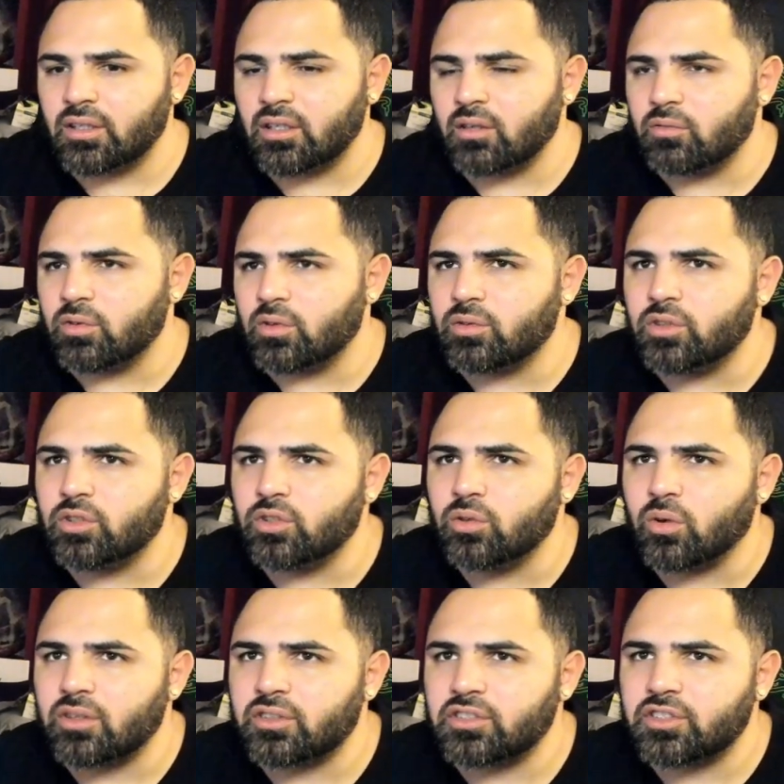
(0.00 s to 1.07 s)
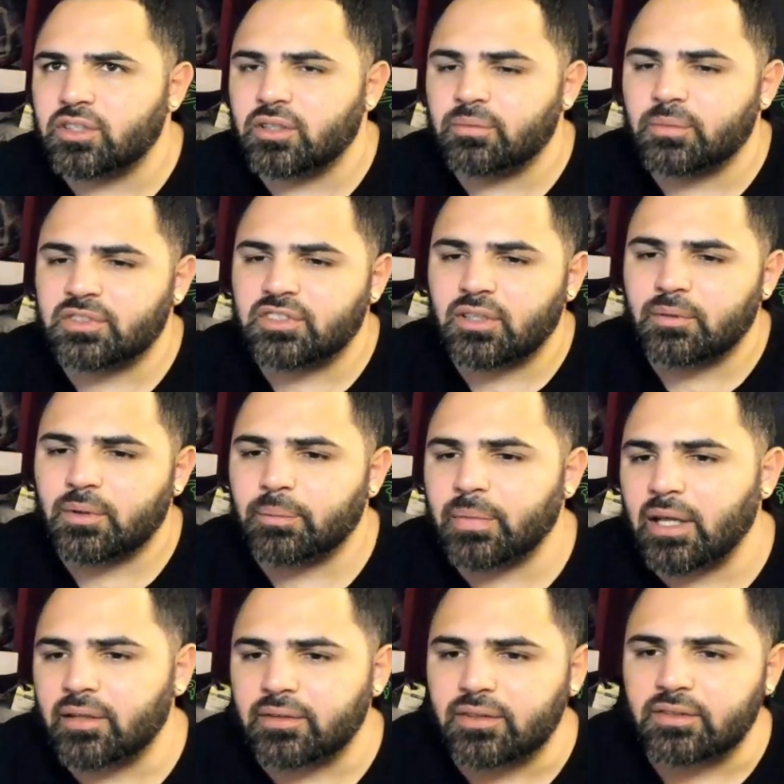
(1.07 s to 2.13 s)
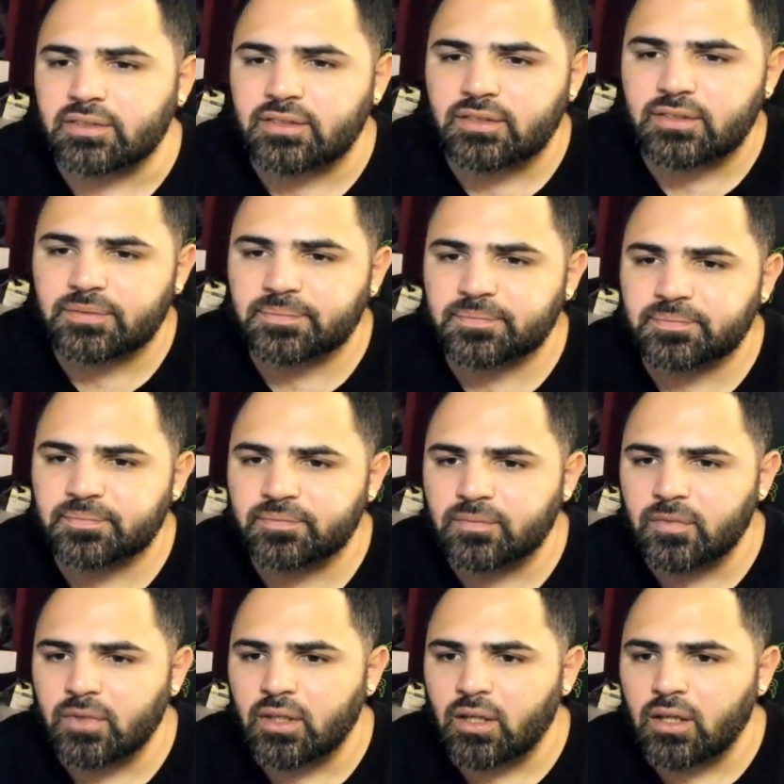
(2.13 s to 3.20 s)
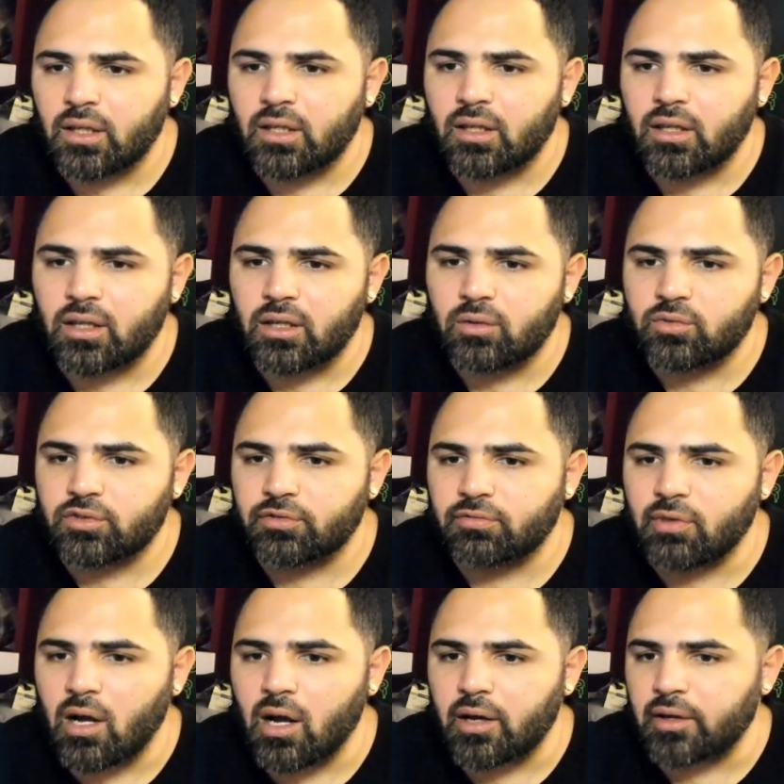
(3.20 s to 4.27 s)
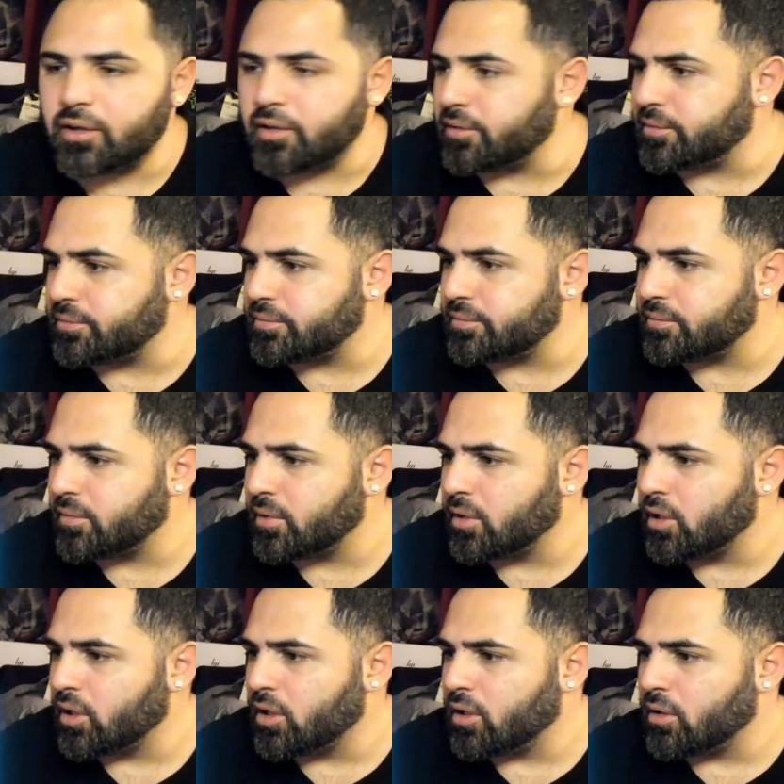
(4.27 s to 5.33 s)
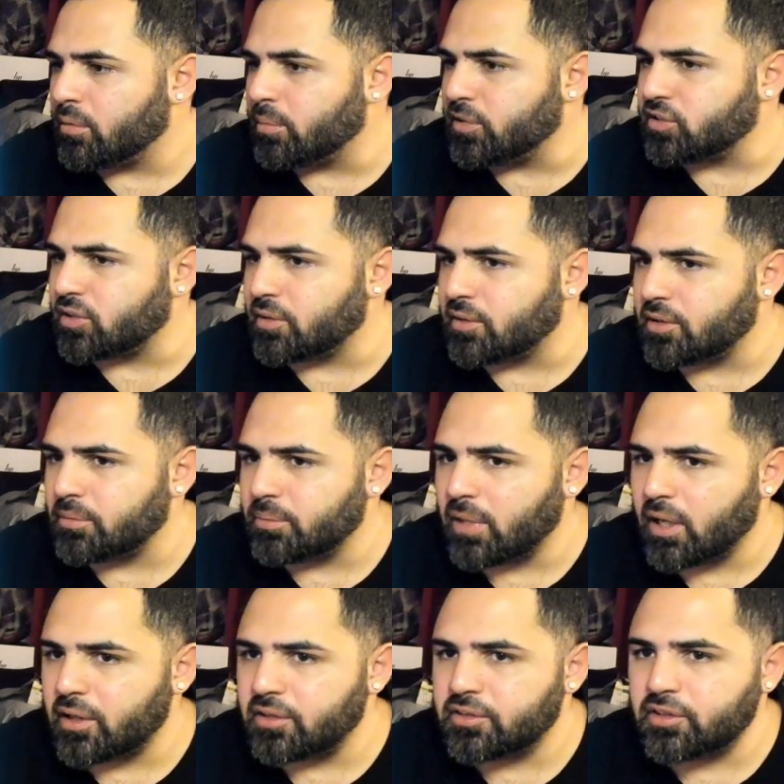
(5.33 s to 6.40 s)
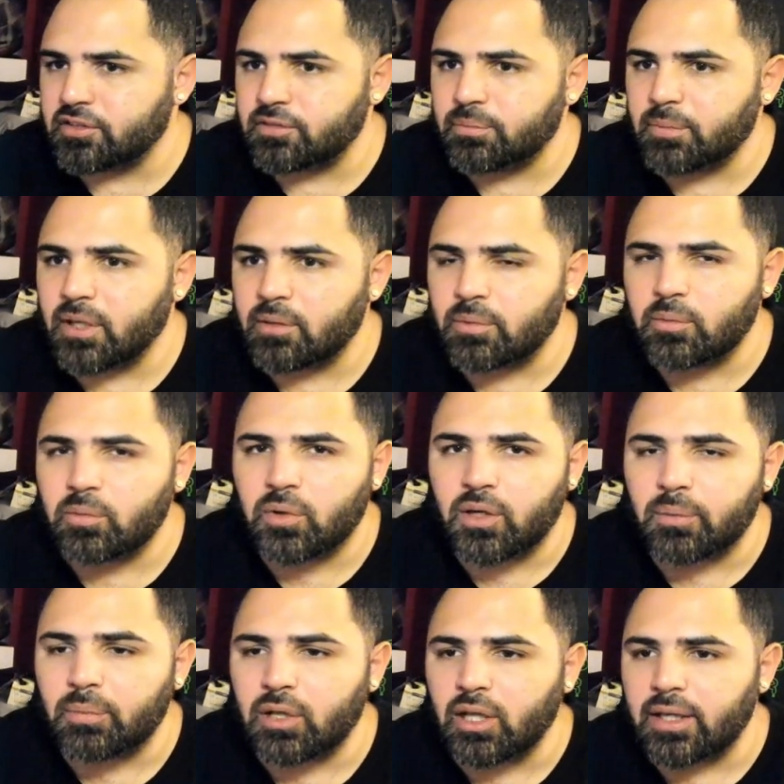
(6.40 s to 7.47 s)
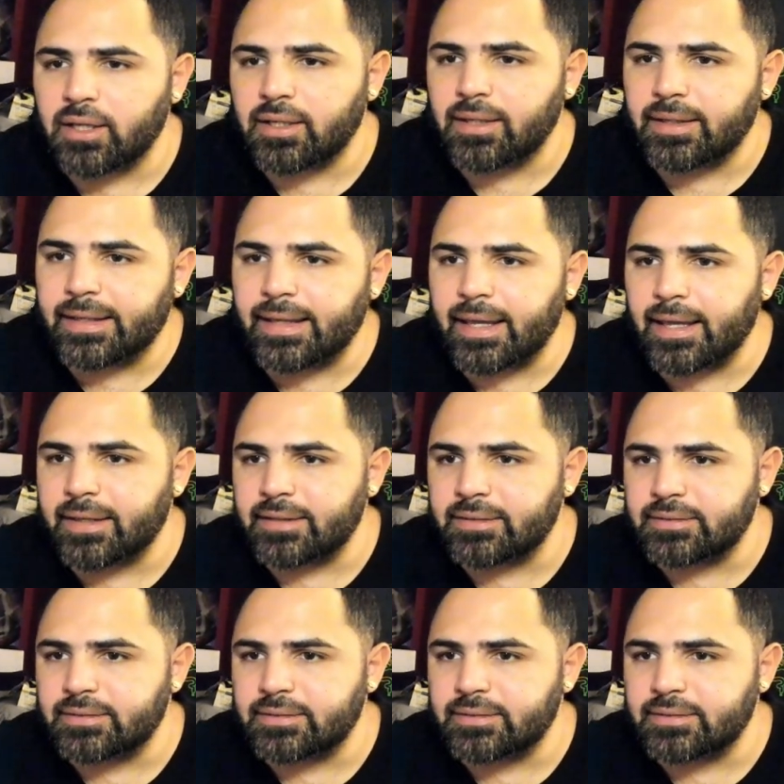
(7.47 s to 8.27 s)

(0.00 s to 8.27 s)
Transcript: Real New York shit, but something about this, like it was fire, but something about it doesn't make me want to play it again.